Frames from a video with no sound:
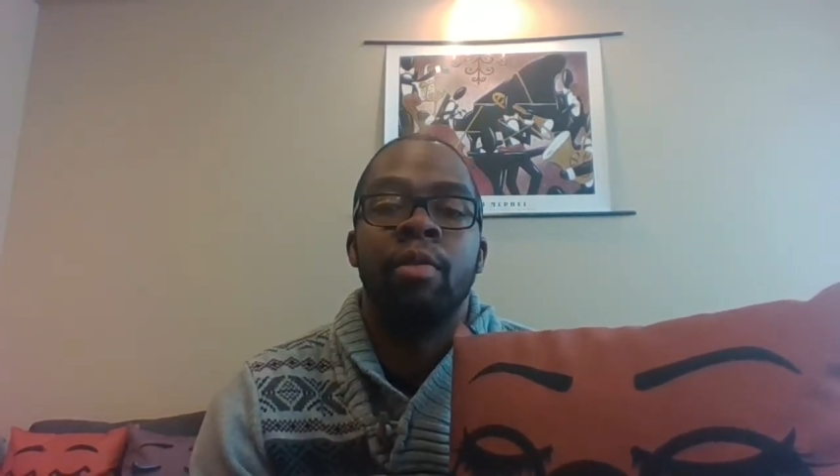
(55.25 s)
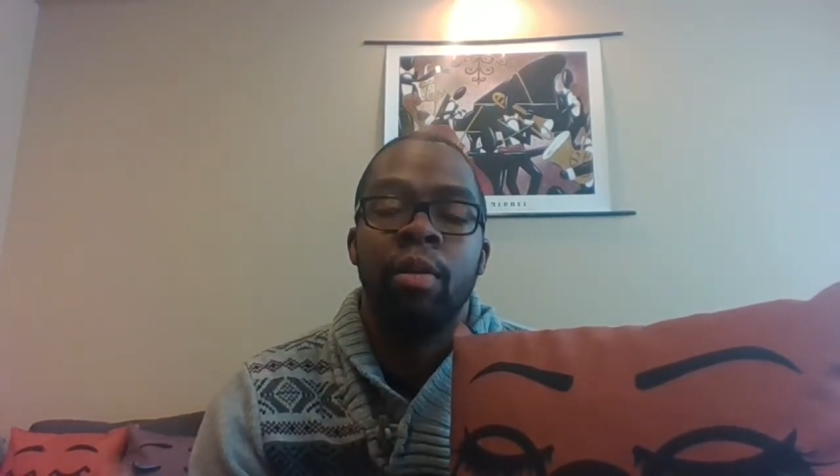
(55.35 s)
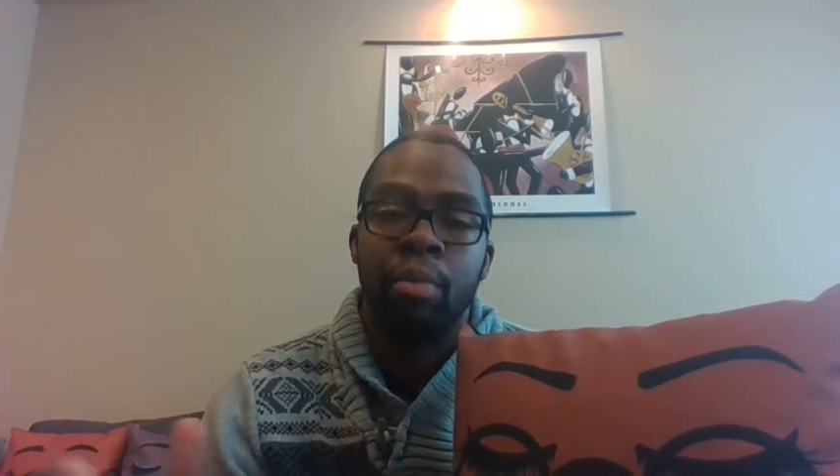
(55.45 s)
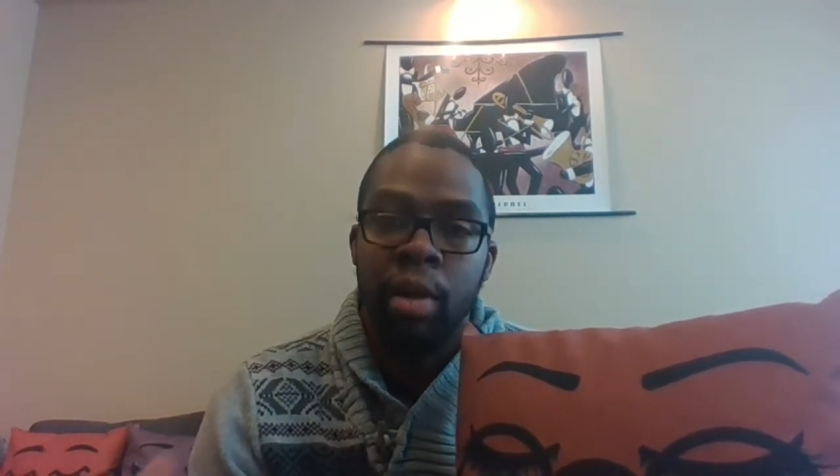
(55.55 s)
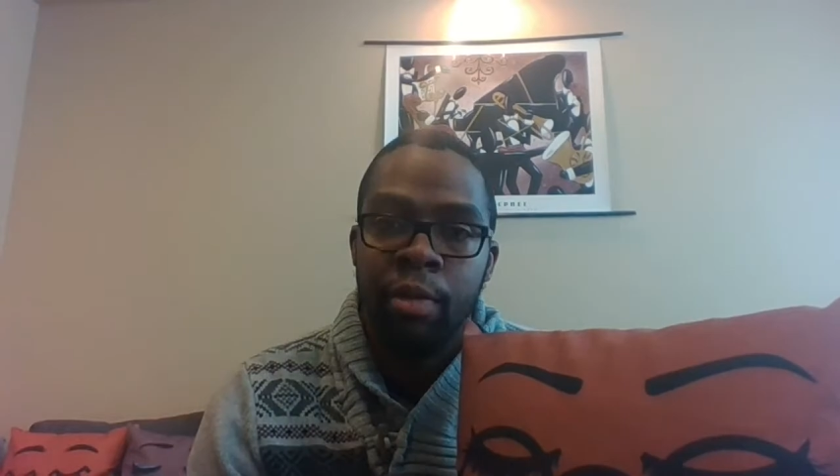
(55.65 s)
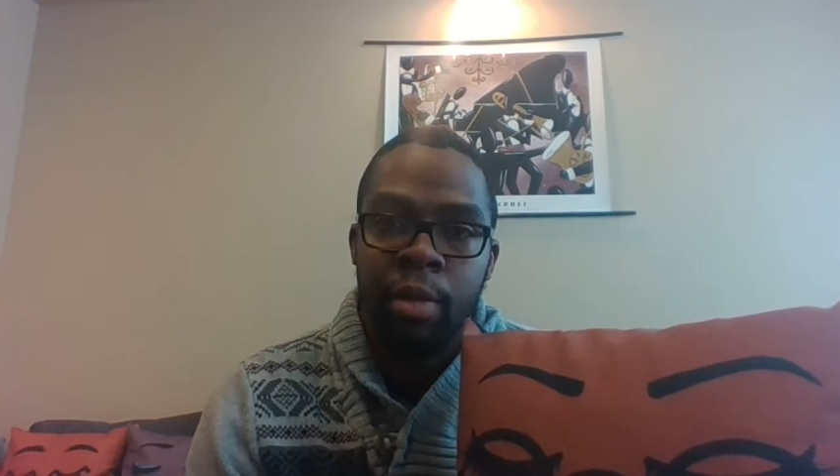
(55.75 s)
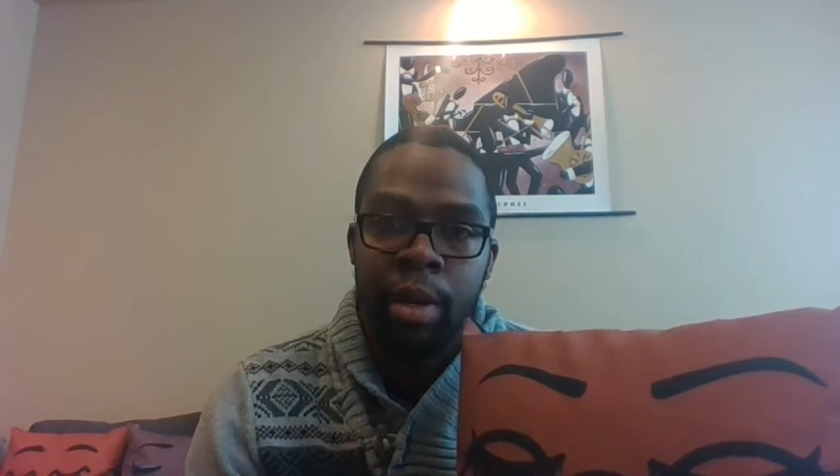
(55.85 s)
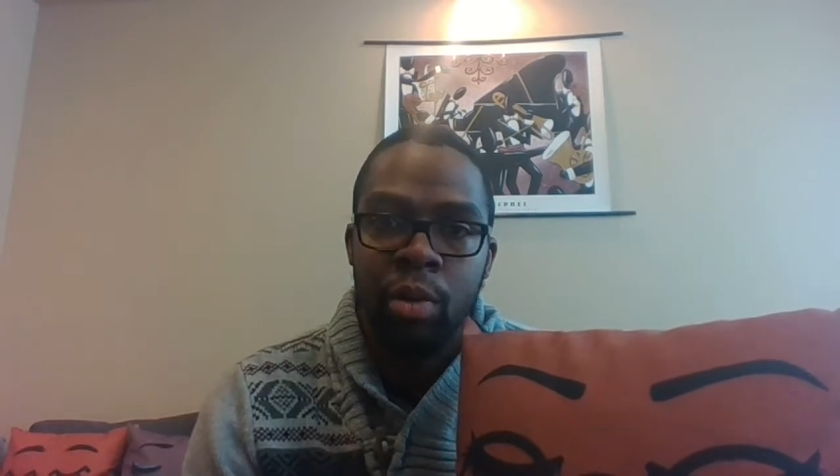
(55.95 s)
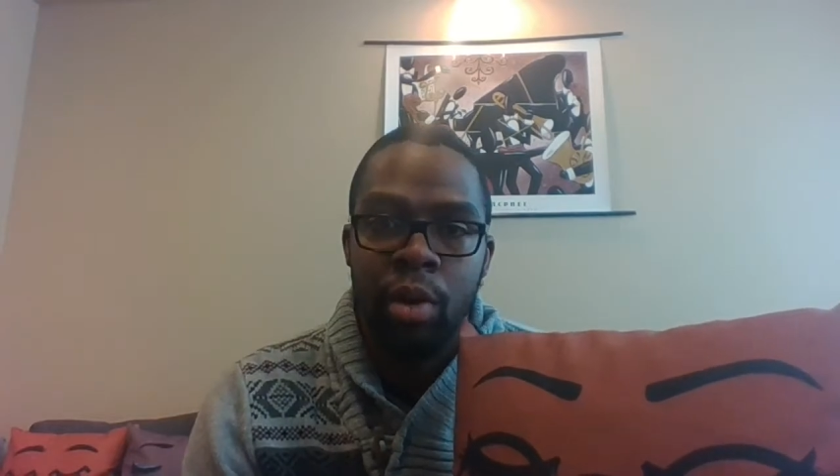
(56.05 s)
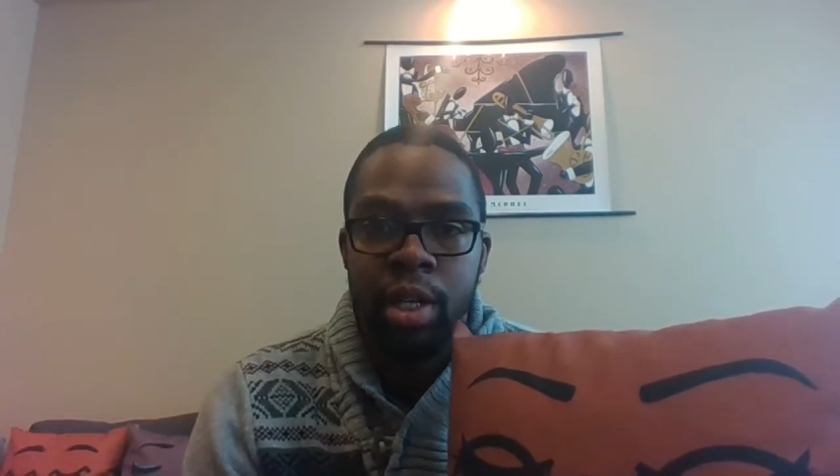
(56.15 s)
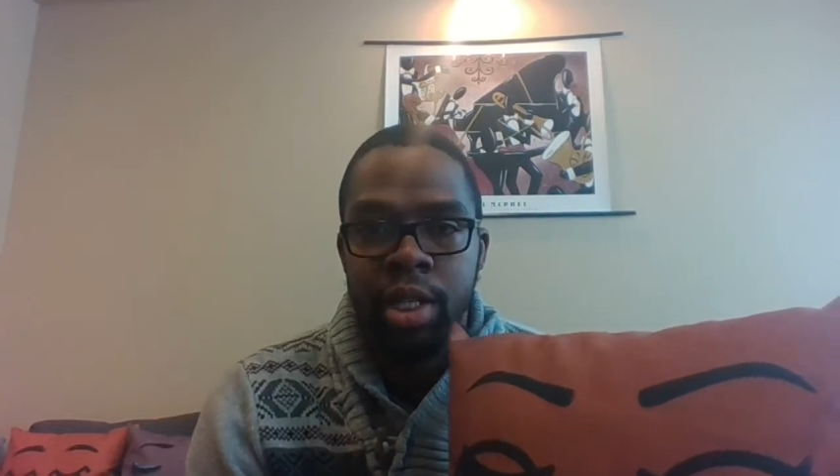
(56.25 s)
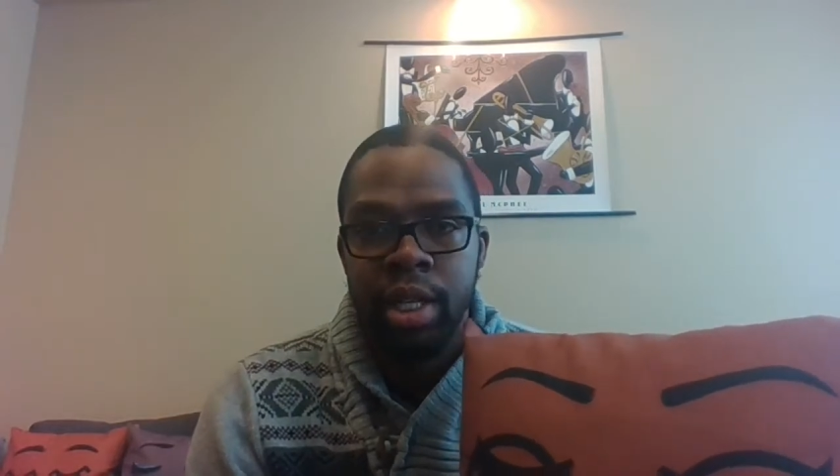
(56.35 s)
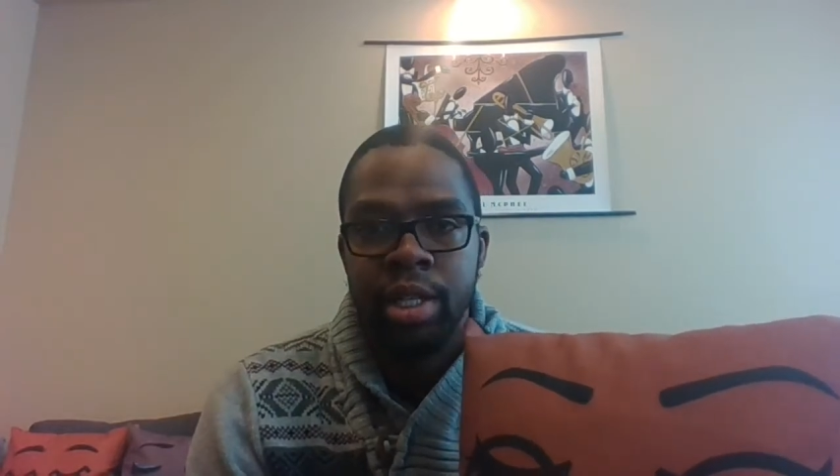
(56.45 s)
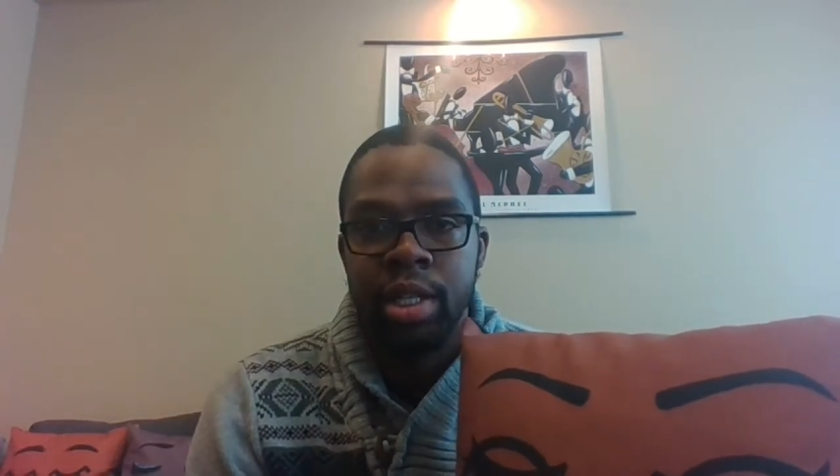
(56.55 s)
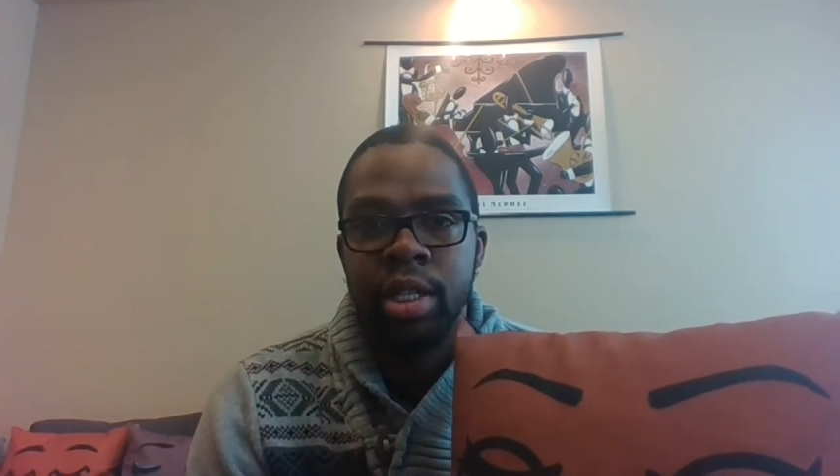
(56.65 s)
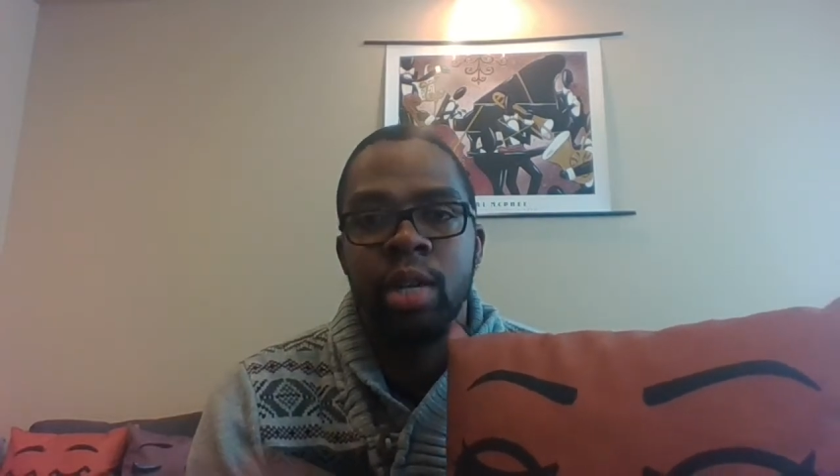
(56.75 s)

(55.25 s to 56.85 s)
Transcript: from from other organizations,